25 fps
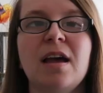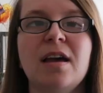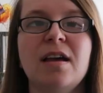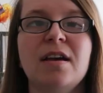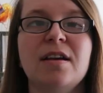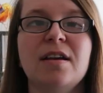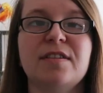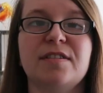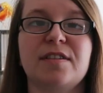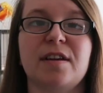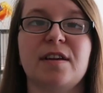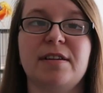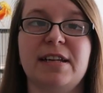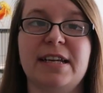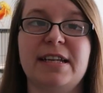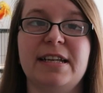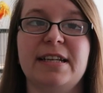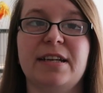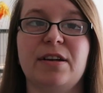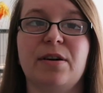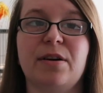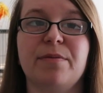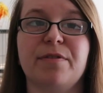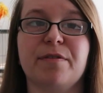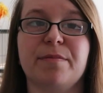So
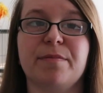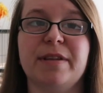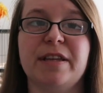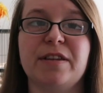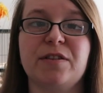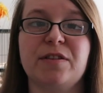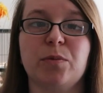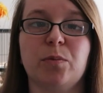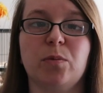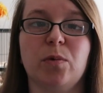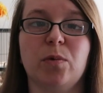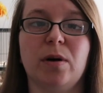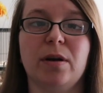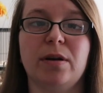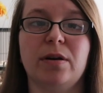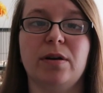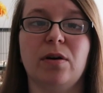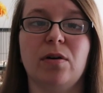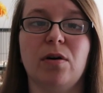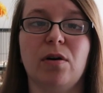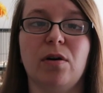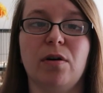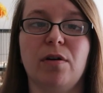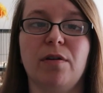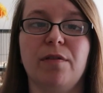leading on from this, one
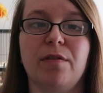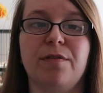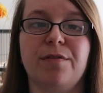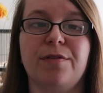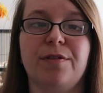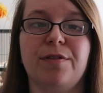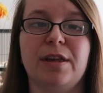of